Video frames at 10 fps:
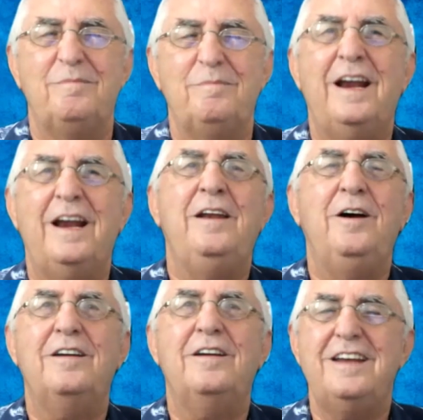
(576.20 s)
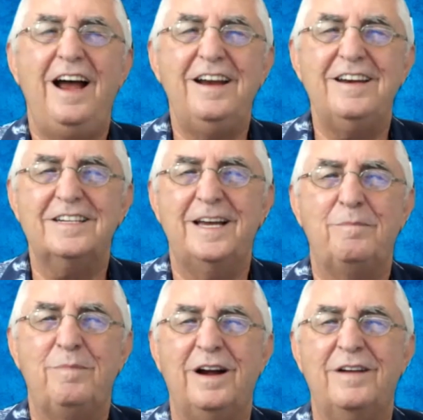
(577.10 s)
But I looked, I said, I'll just
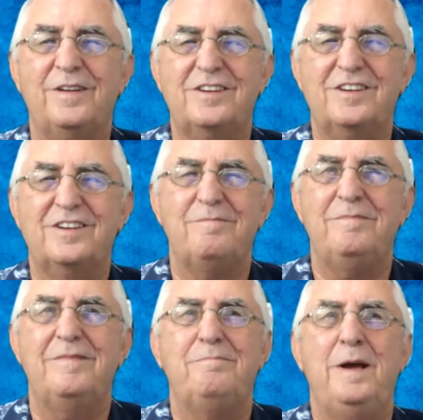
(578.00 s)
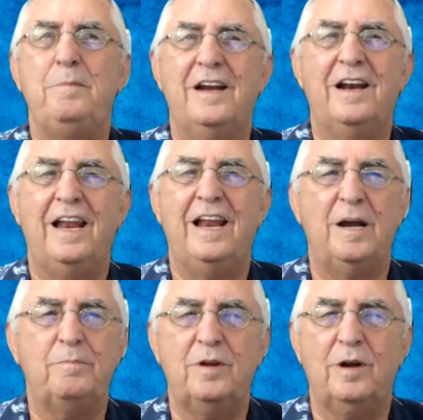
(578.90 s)
get a breakfast. Maybe it'll
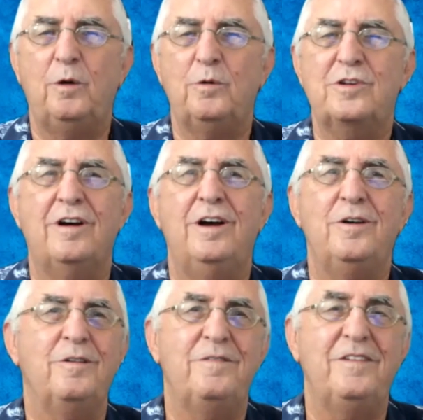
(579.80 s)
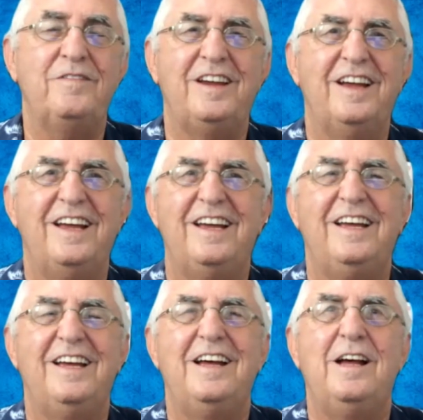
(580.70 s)
add up to close to 150.
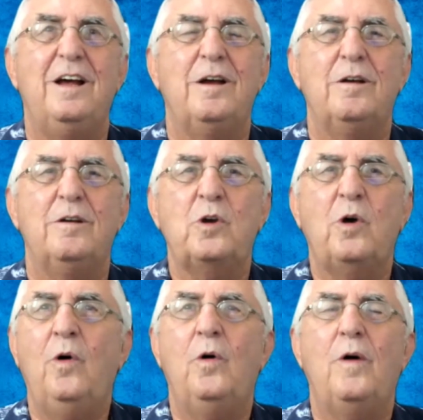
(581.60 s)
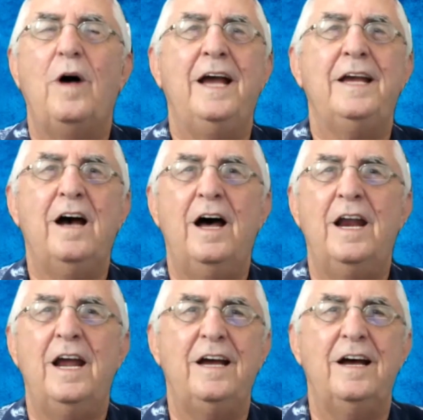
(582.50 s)
So I
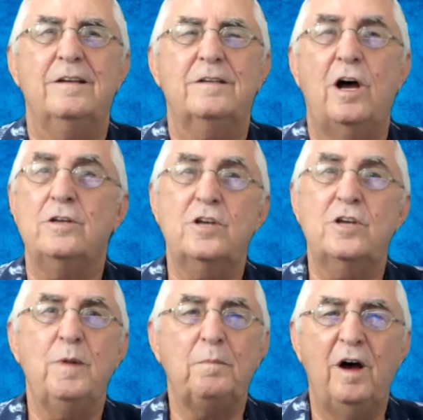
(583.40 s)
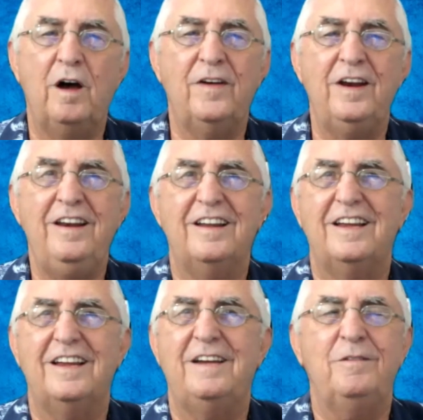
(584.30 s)
got a sausage McMuffin,
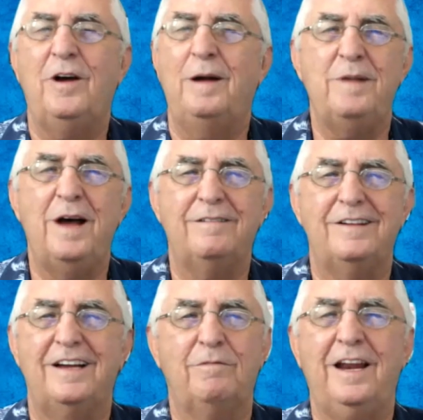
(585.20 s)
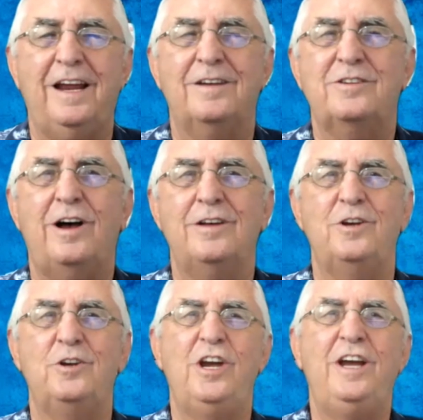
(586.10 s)
even though I'm not really a
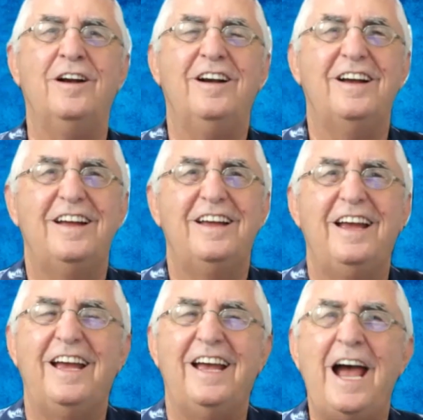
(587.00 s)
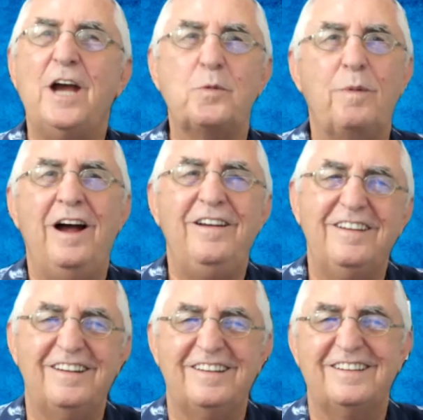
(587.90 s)
sausage eater. Hash
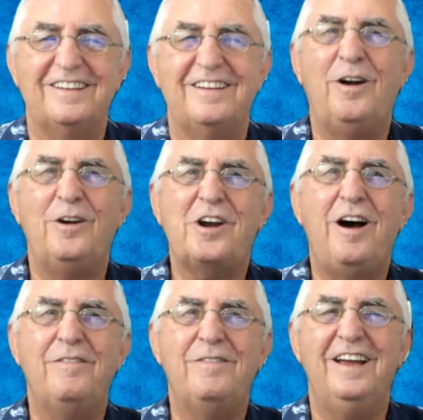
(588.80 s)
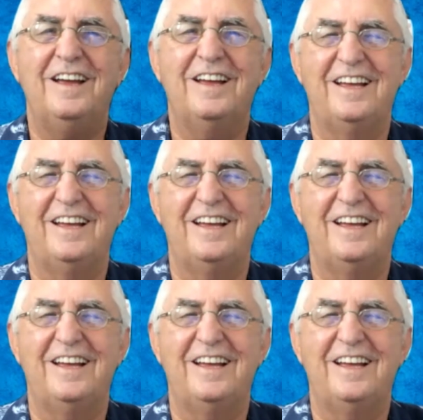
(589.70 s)
brown, large coffee.